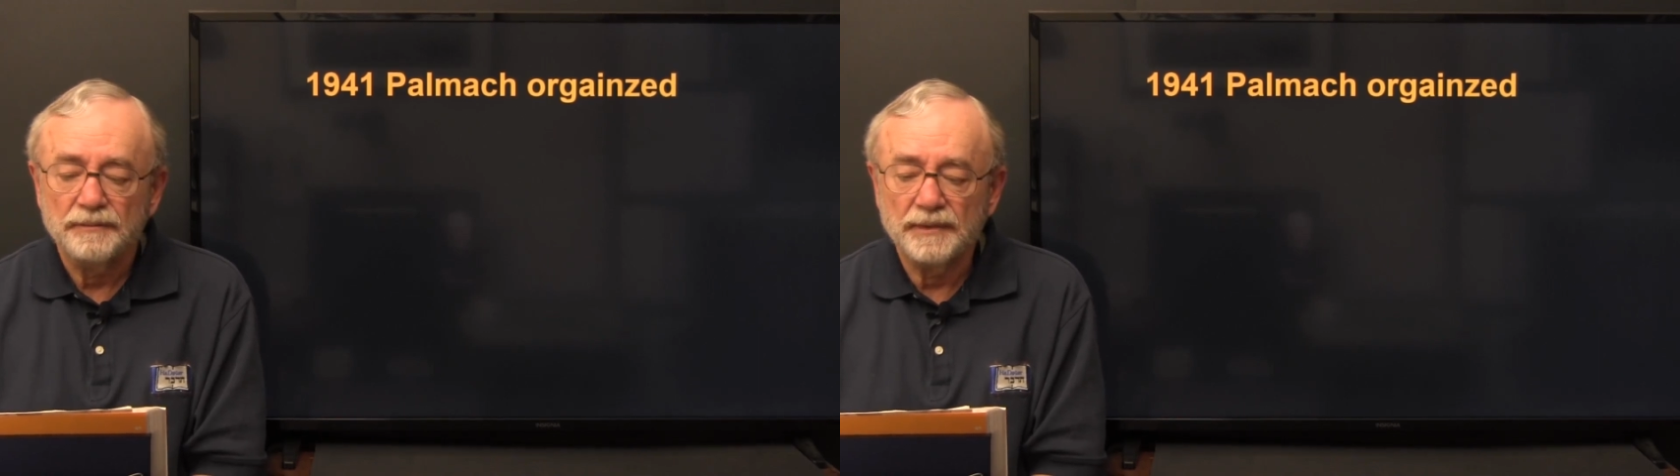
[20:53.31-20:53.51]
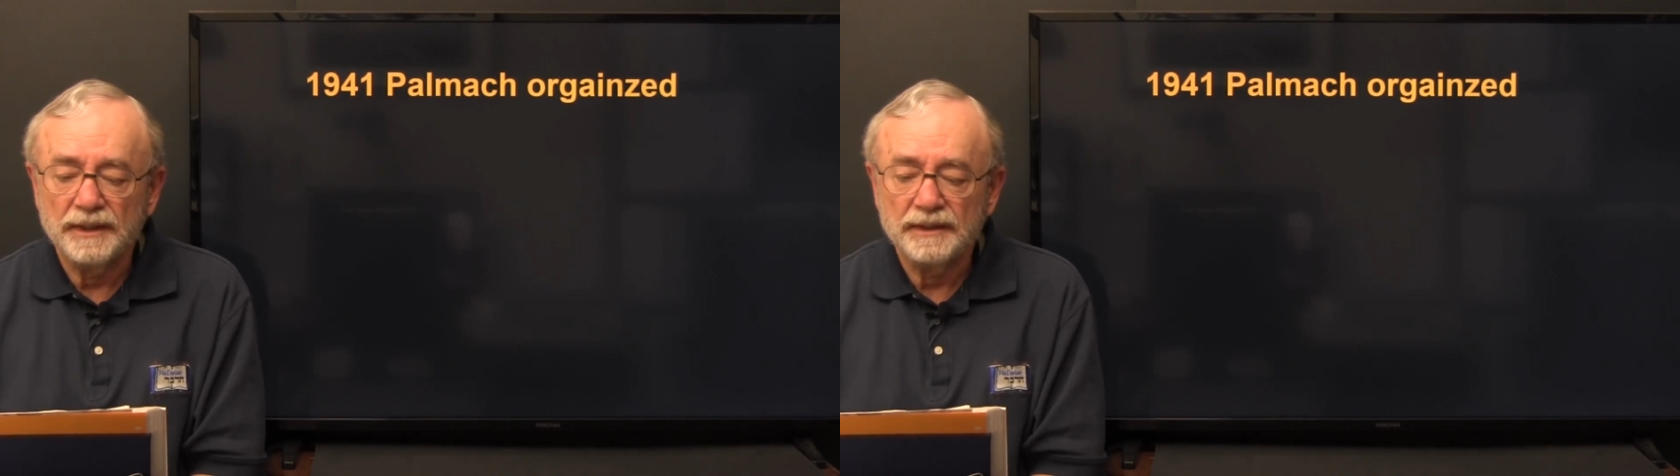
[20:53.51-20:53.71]

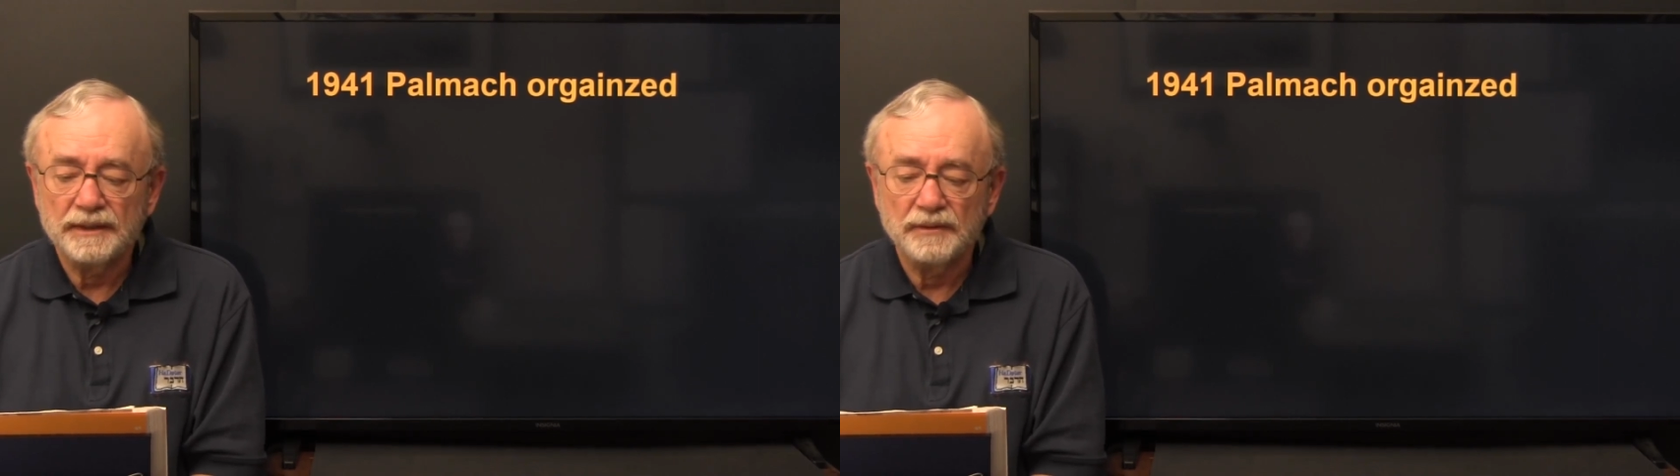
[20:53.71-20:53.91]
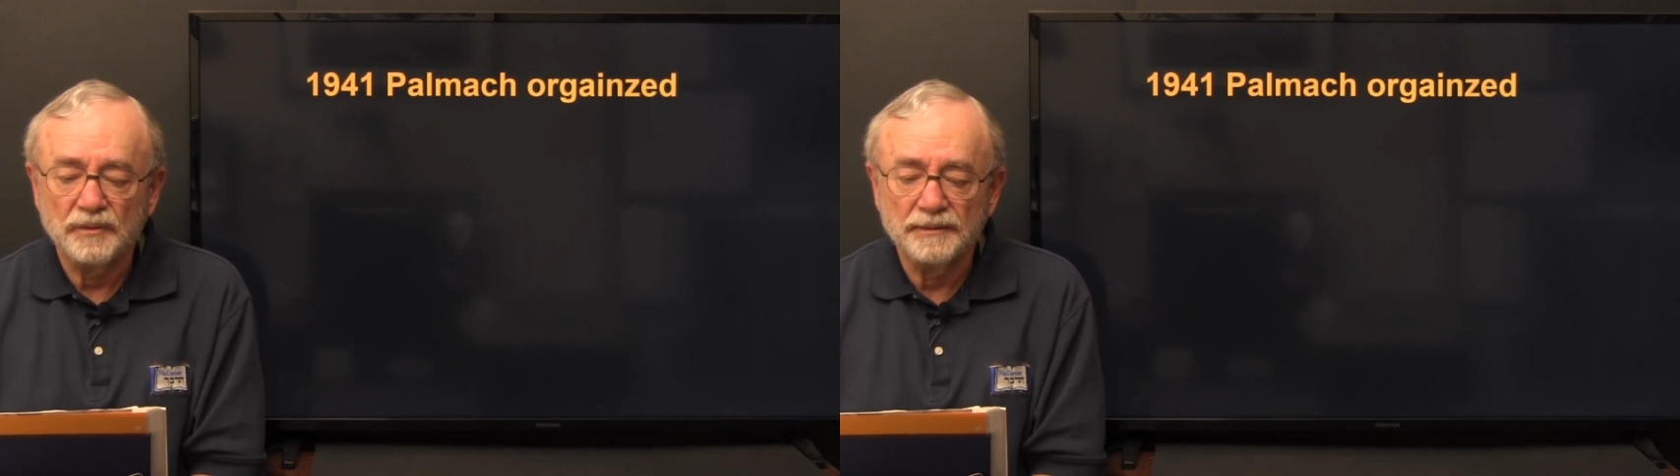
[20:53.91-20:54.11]
men
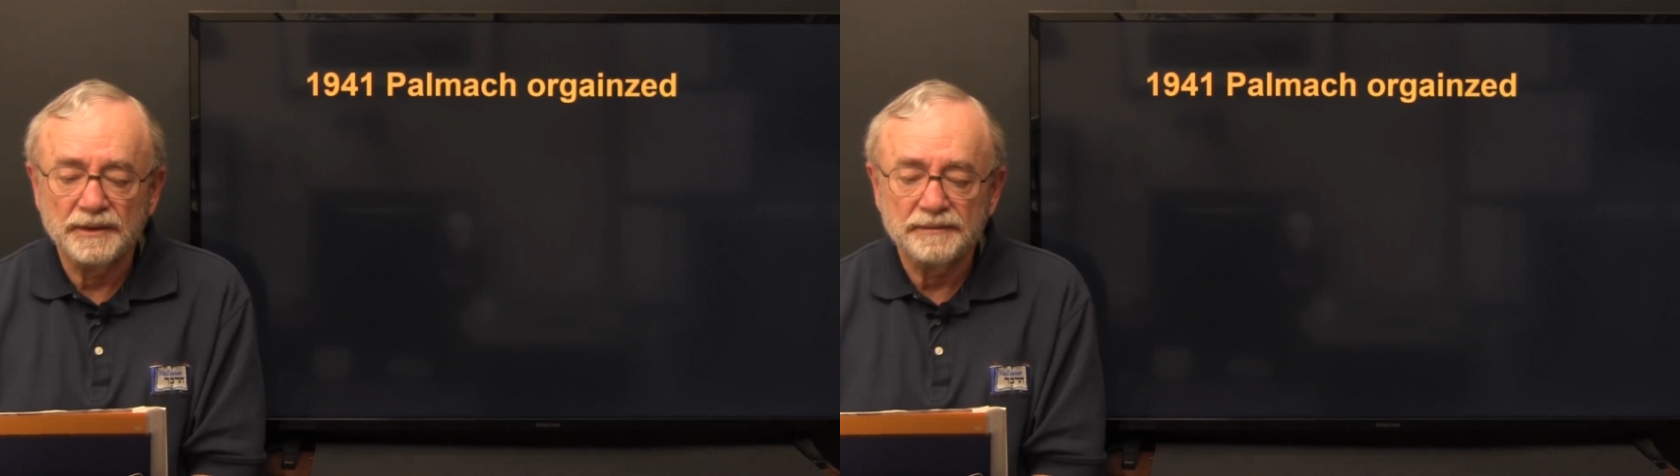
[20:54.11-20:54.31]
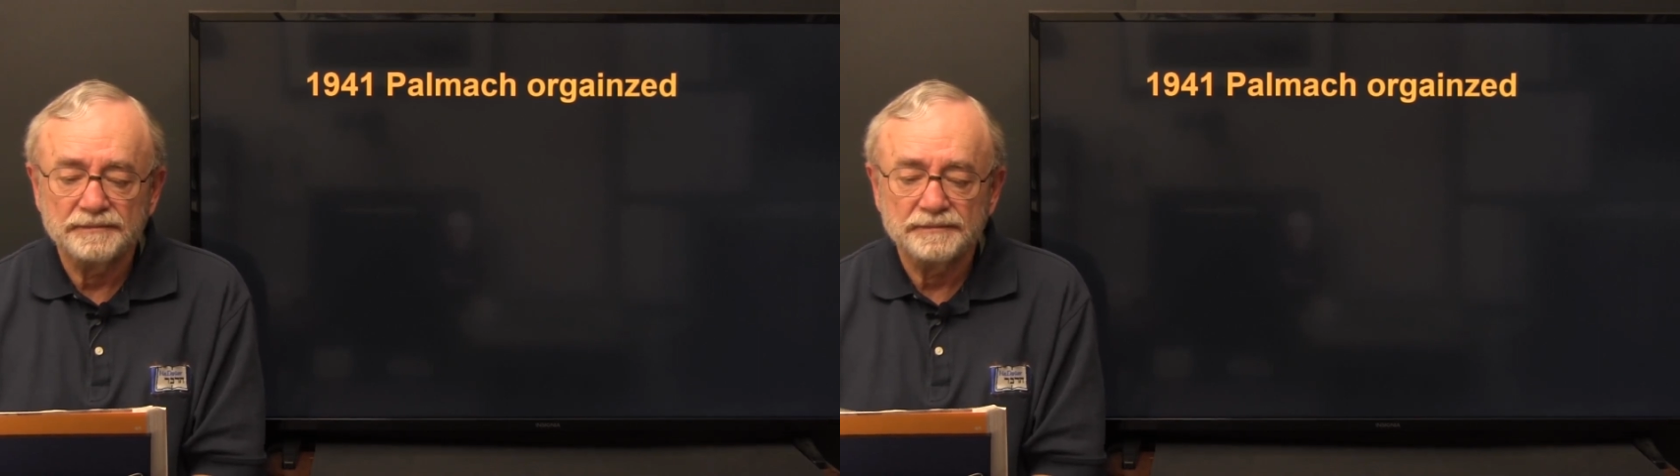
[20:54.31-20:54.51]
and
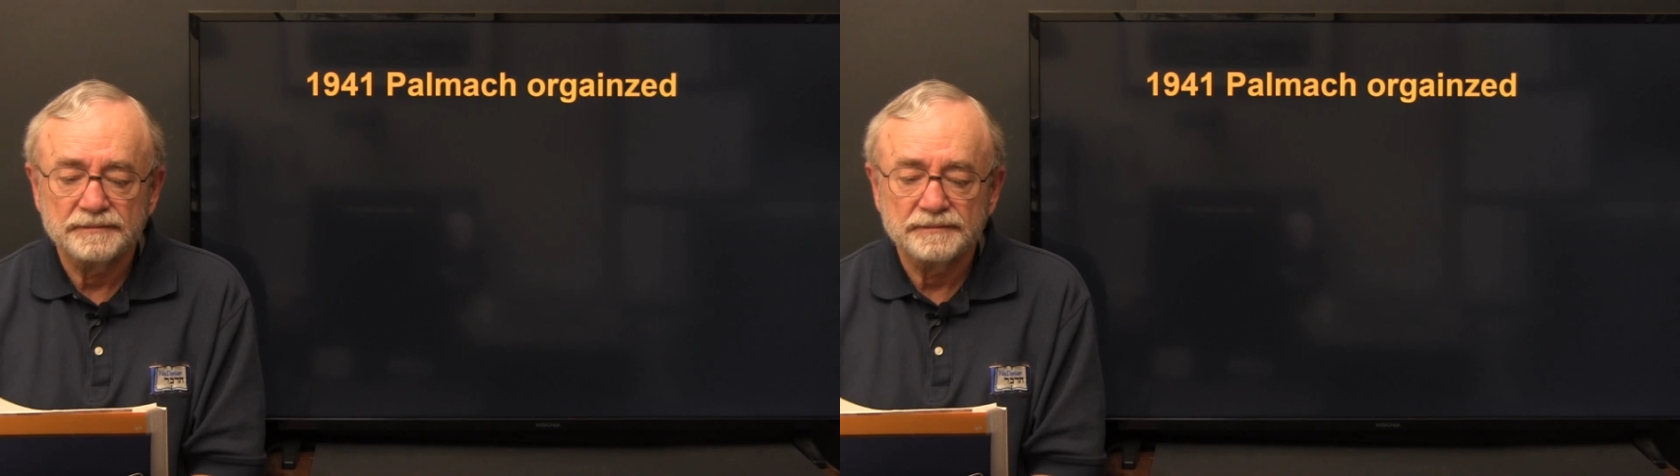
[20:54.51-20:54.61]
women.